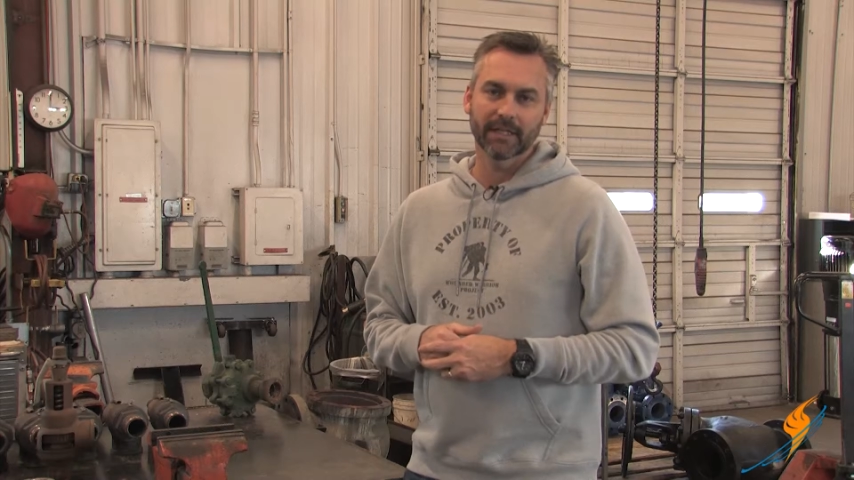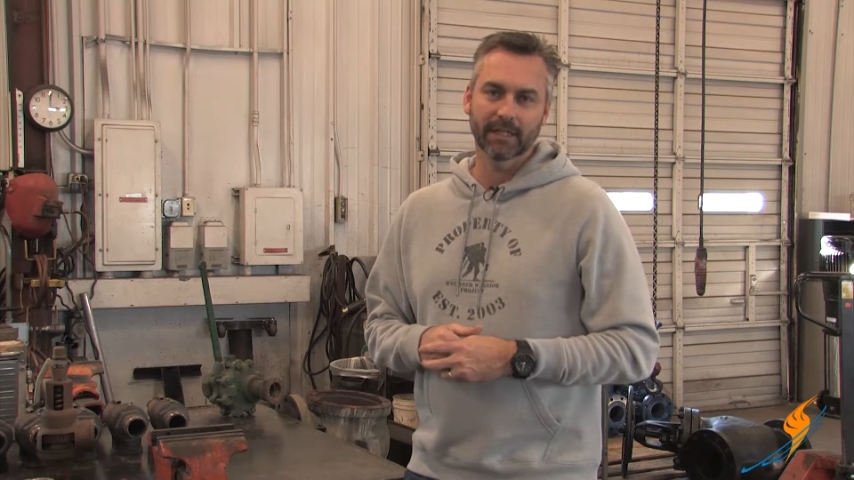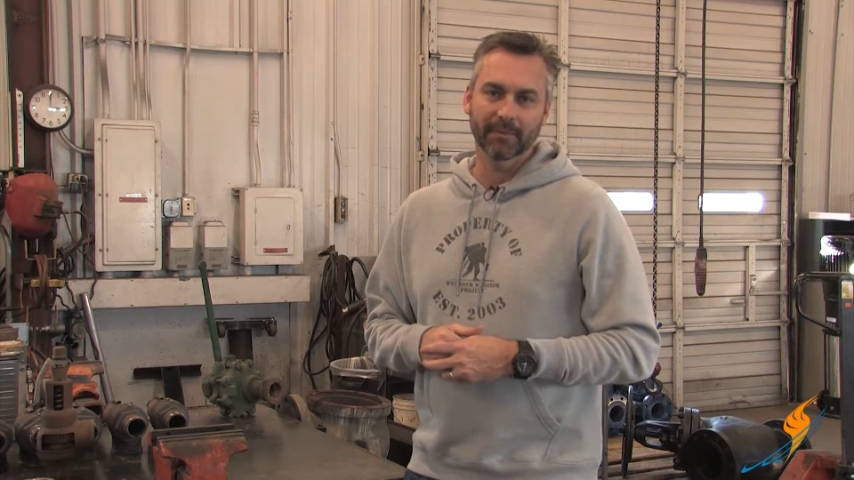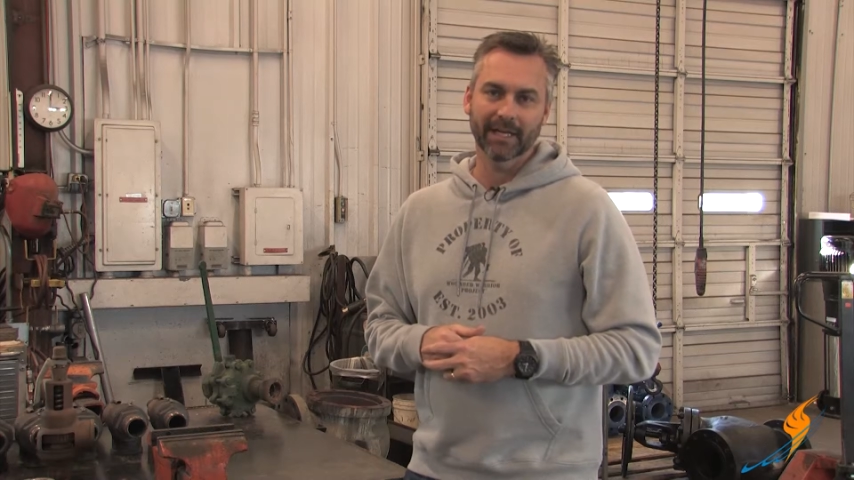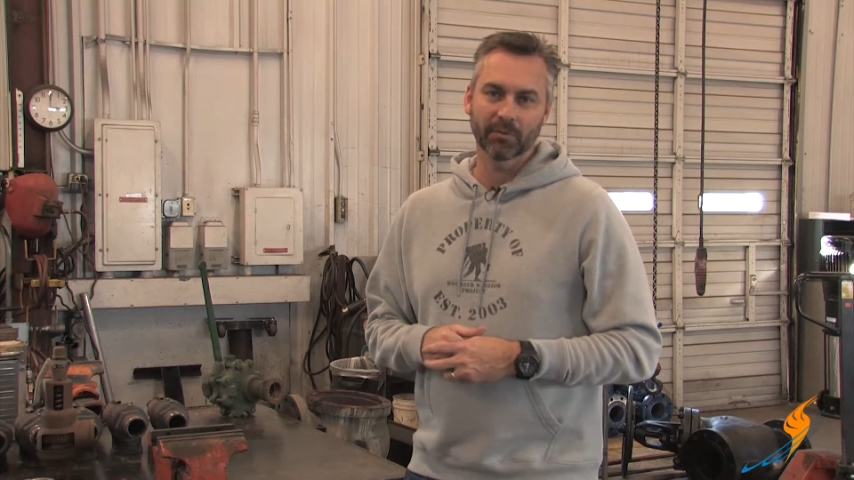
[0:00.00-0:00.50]

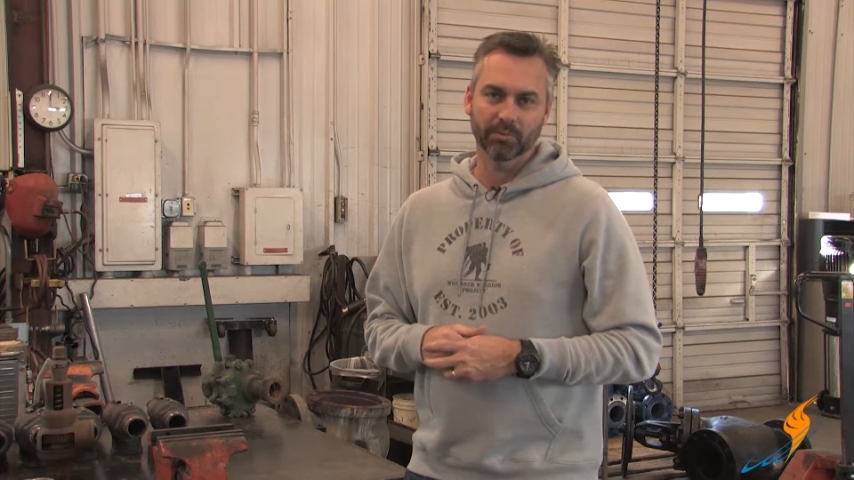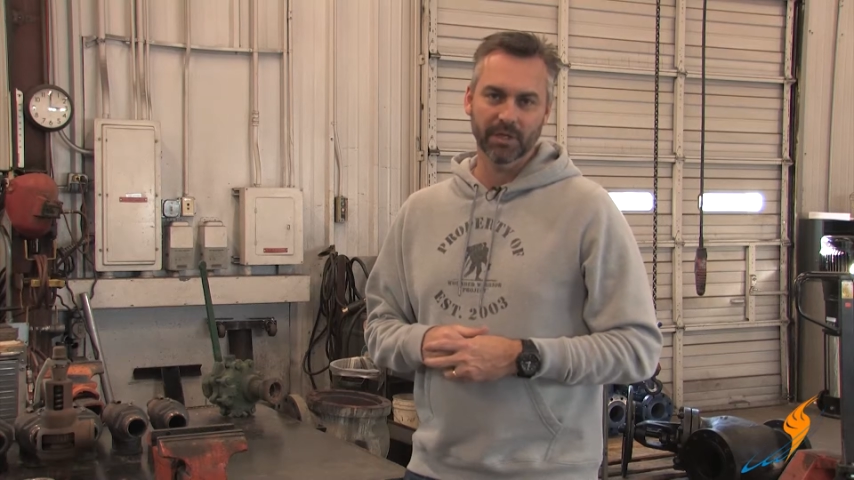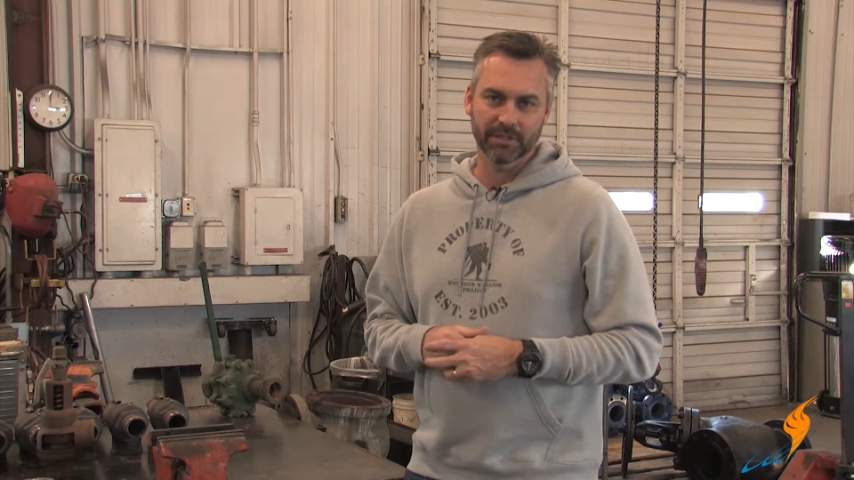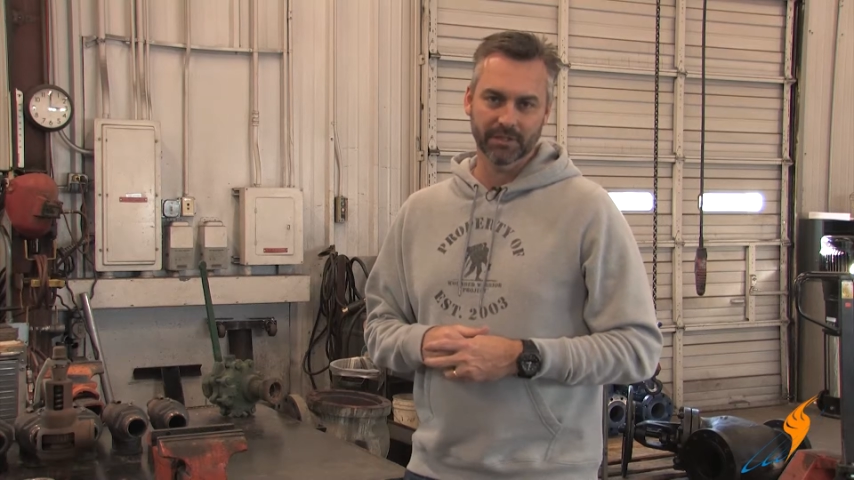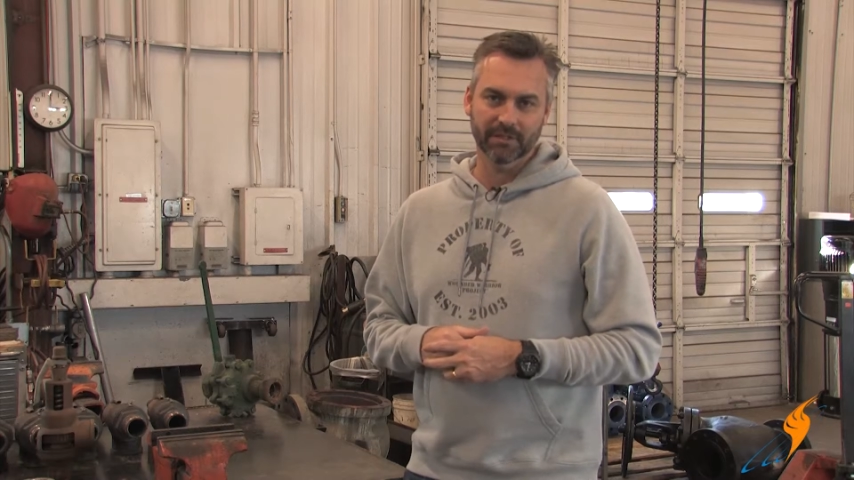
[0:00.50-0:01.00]
and
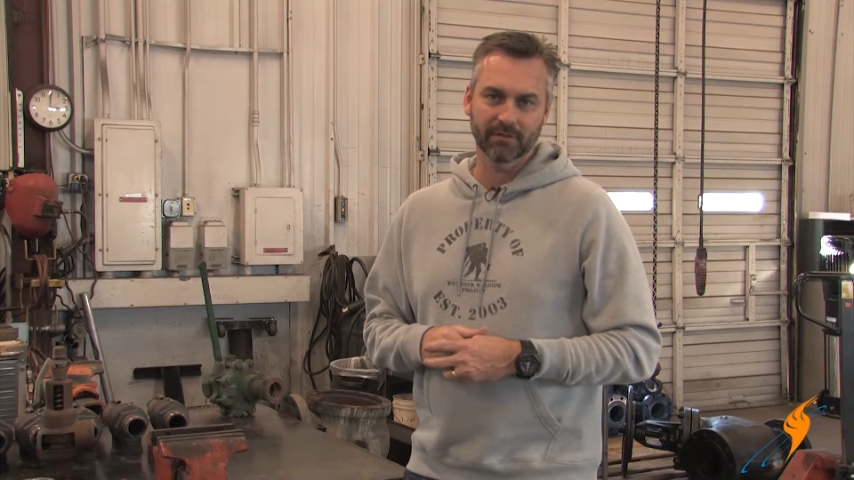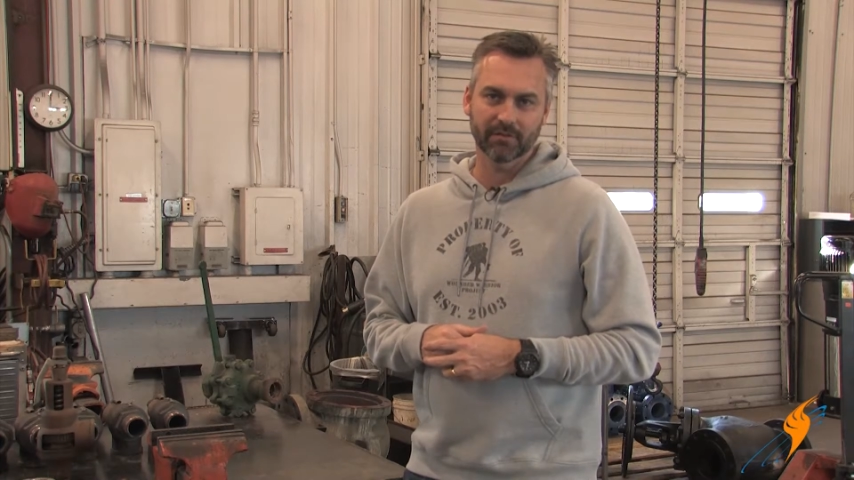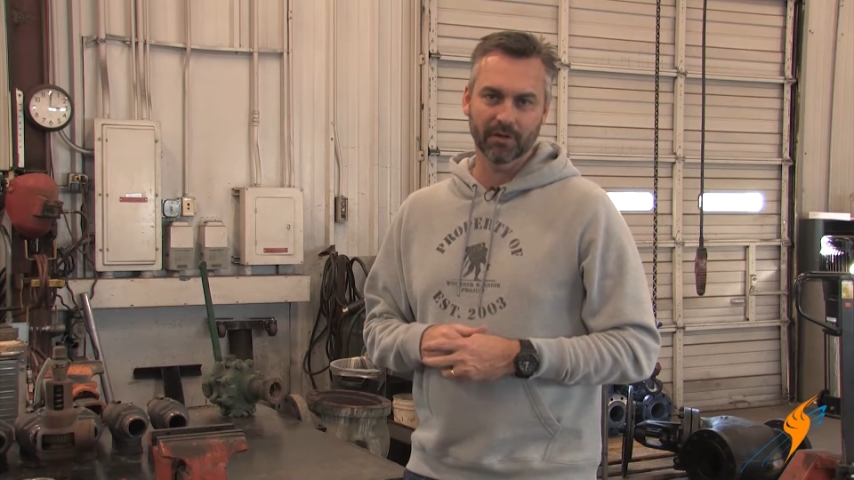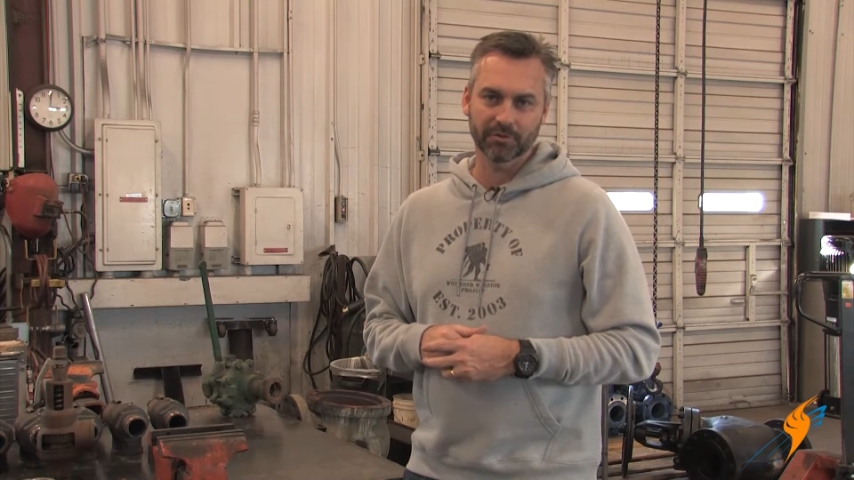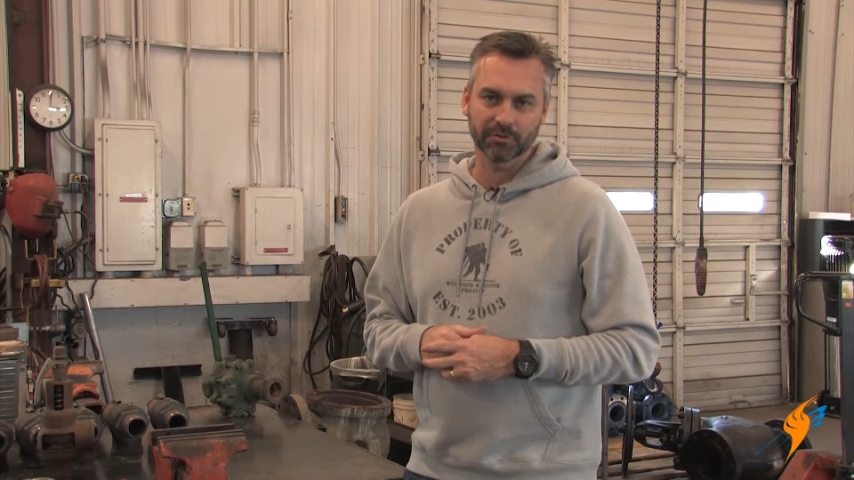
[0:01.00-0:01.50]
appreciative
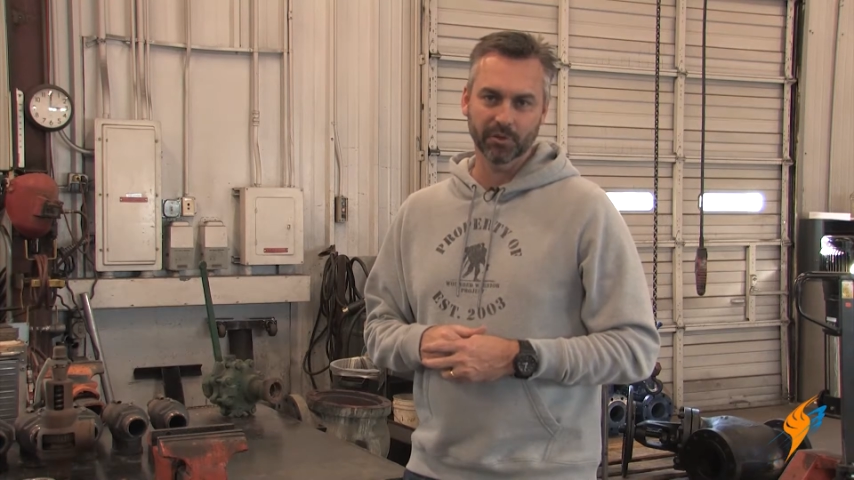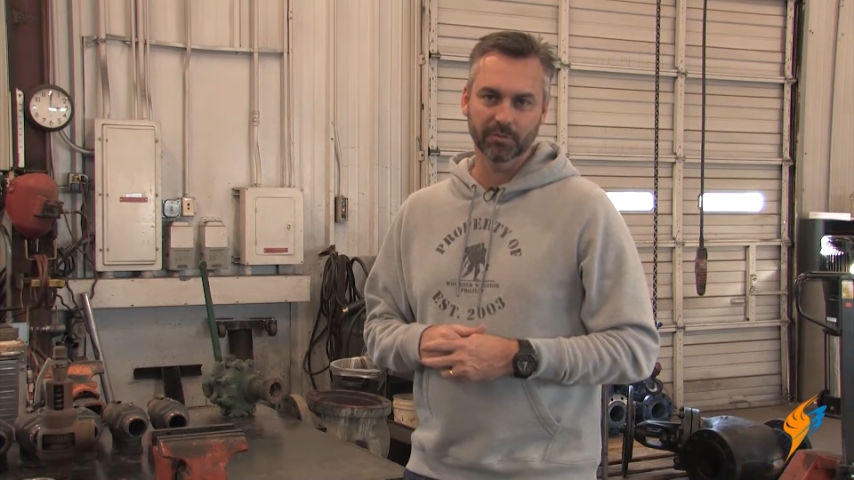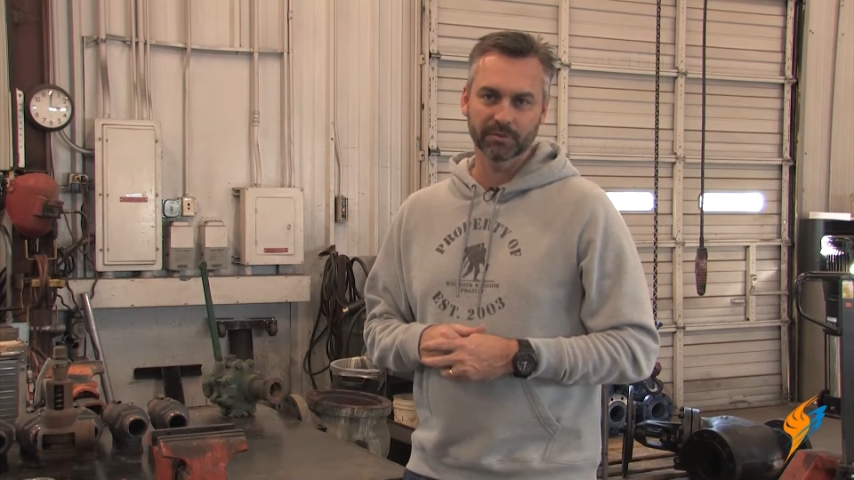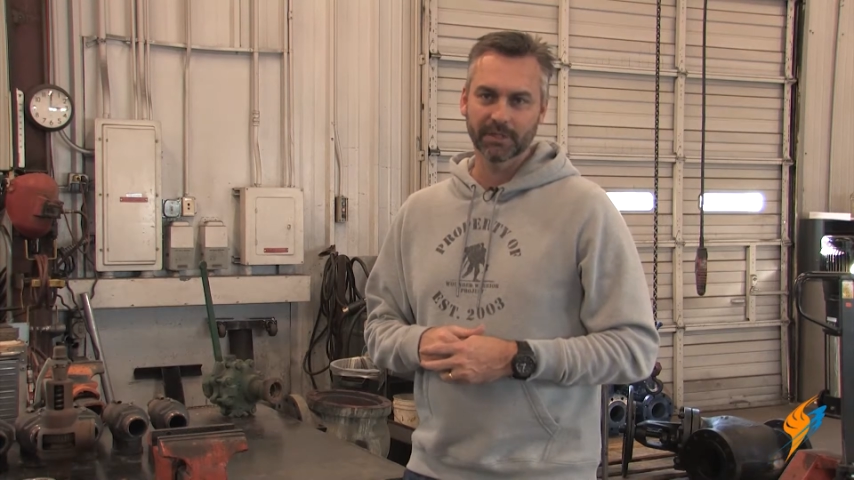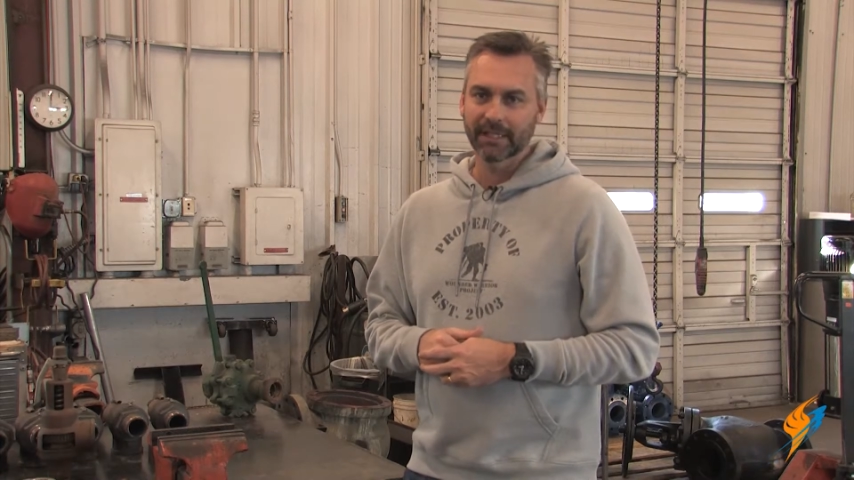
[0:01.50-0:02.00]
of our
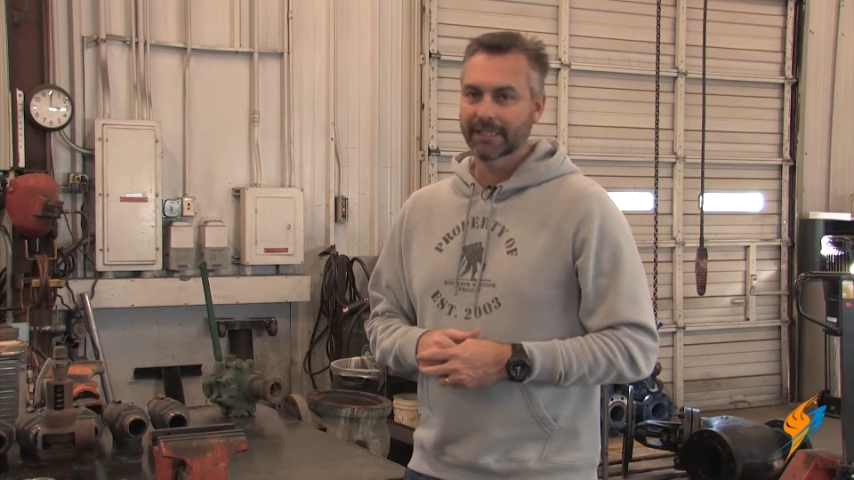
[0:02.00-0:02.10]
troops.